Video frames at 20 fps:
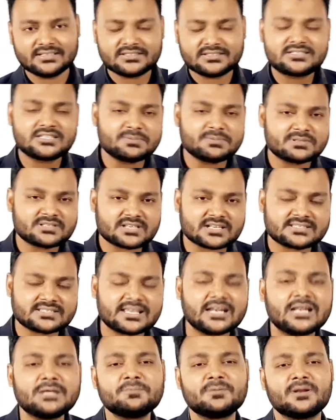This is Mr.
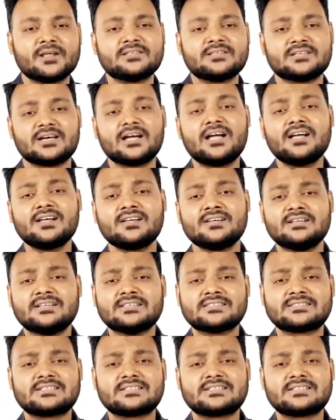Salim Reza,